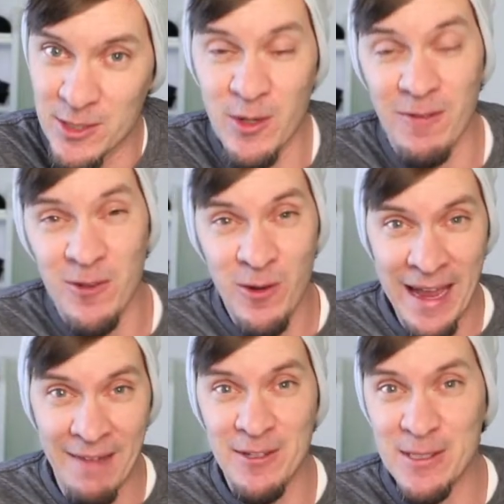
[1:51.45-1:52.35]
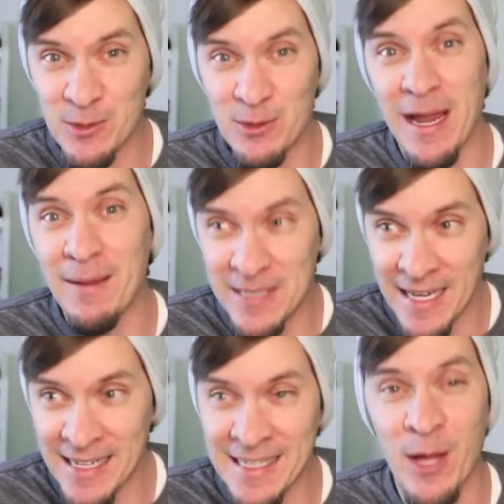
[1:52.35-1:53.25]
So if you haven't subscribed
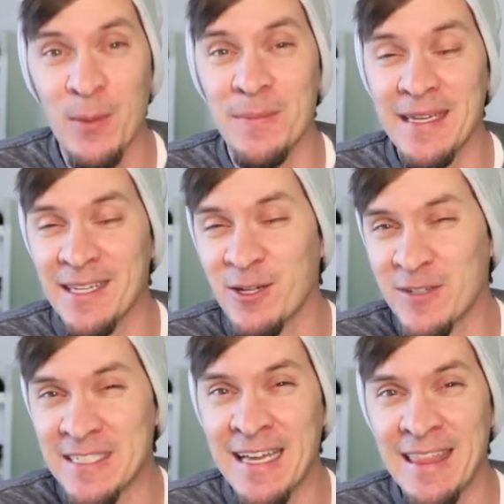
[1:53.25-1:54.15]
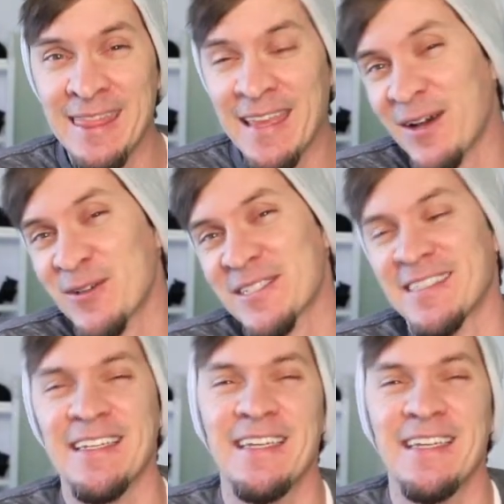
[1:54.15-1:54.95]
yet, help me get over 10,000.